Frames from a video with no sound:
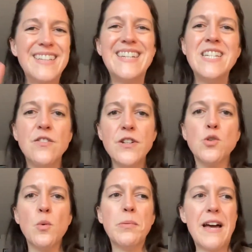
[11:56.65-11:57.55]

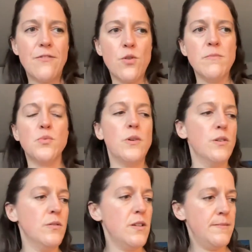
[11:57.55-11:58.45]
Individual platforms
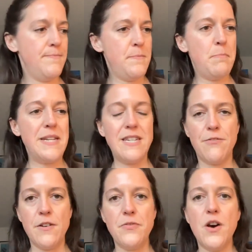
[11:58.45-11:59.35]
will be
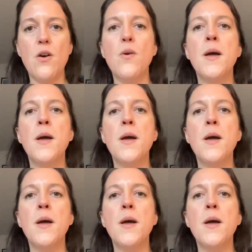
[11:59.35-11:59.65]
different though.